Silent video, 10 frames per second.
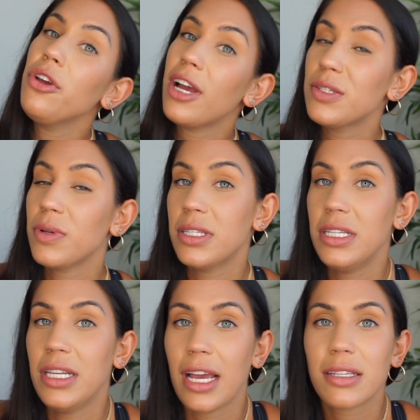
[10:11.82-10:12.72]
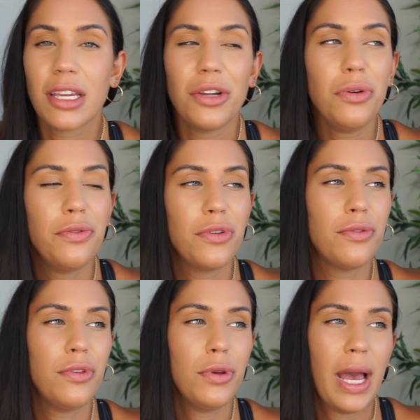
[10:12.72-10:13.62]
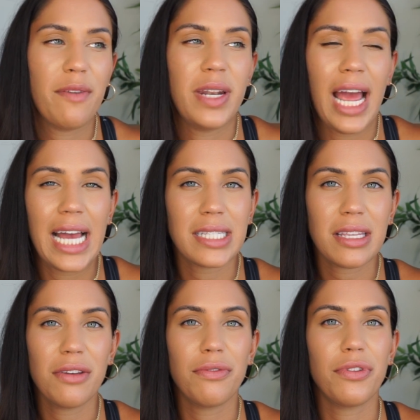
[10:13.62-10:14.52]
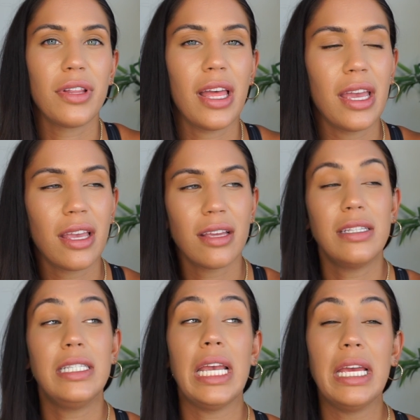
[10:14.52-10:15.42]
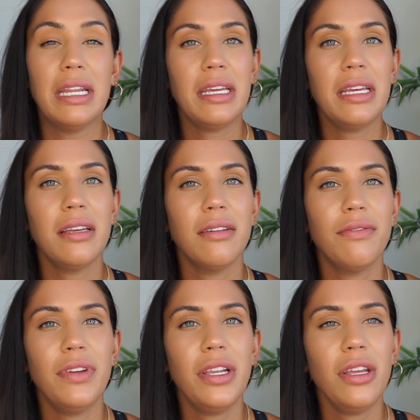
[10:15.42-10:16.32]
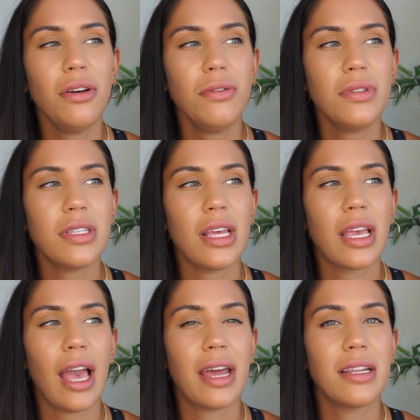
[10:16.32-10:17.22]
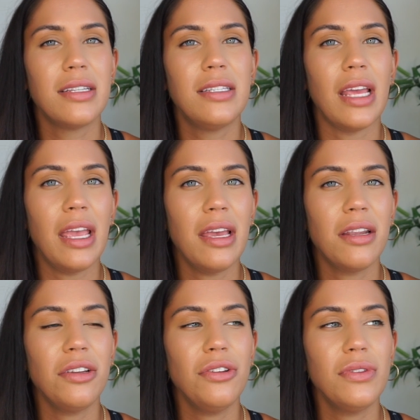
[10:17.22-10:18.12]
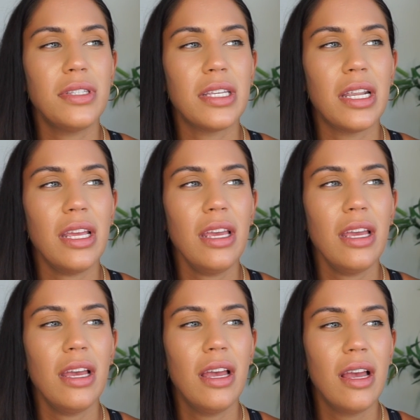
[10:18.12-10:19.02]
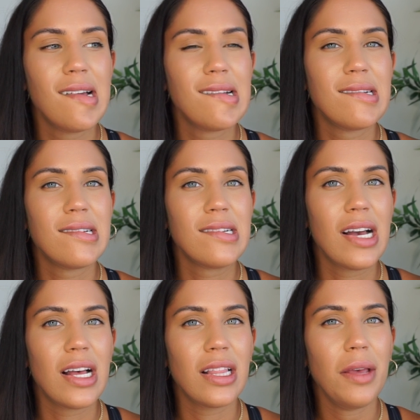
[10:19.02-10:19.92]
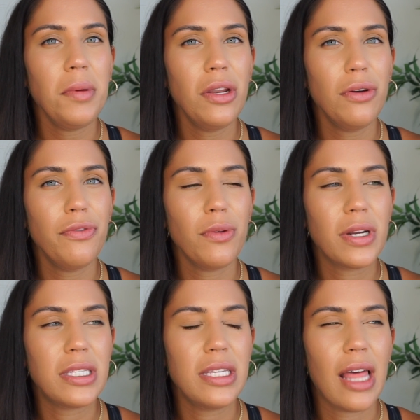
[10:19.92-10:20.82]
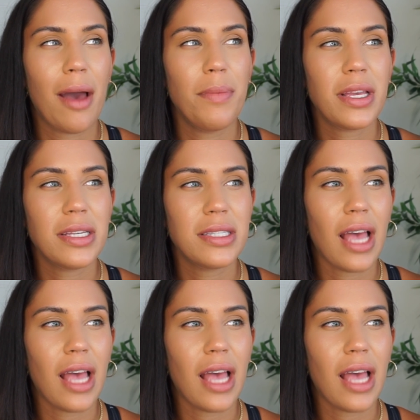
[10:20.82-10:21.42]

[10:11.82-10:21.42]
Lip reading: you guys want to see next. I know a few of you have been asking for like dating videos, like how to date in a new city. Let me know if you want to see that, because